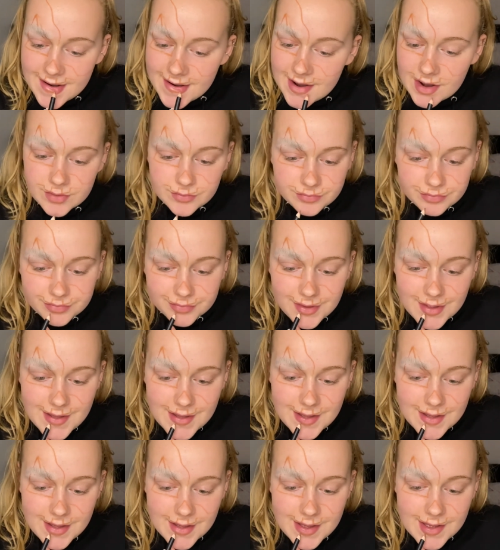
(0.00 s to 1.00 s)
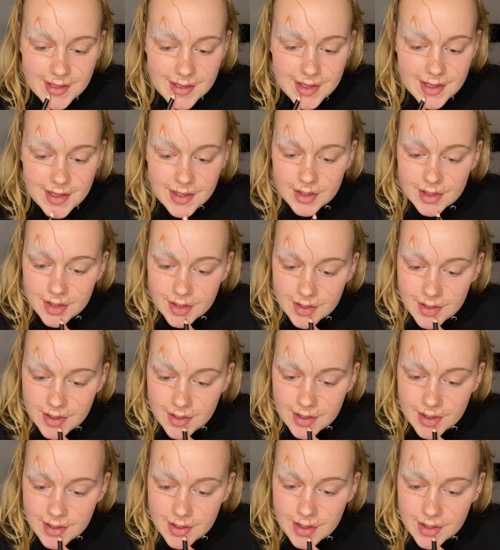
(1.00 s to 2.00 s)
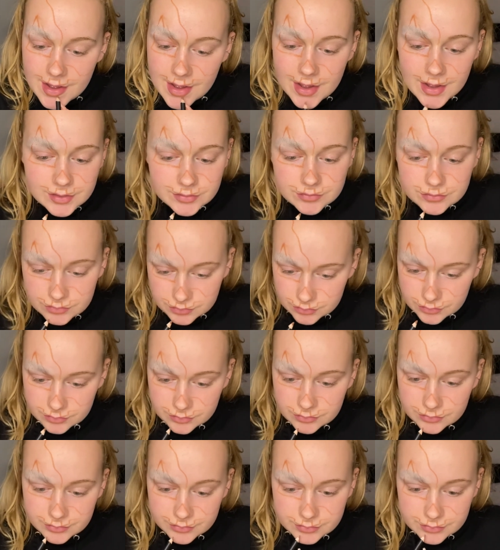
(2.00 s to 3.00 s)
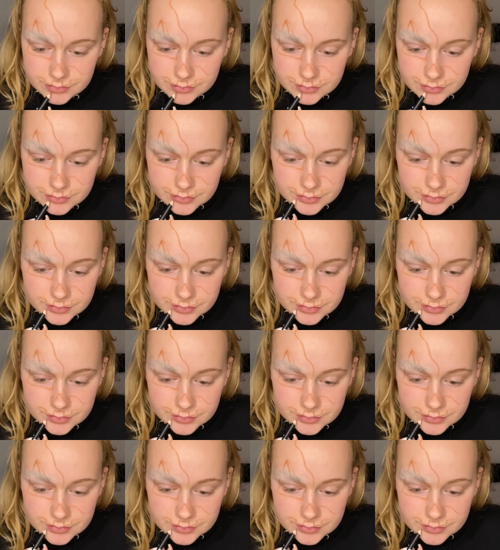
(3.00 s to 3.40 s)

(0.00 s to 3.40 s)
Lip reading: It'll make a lot more sense when you can actually see me doing it.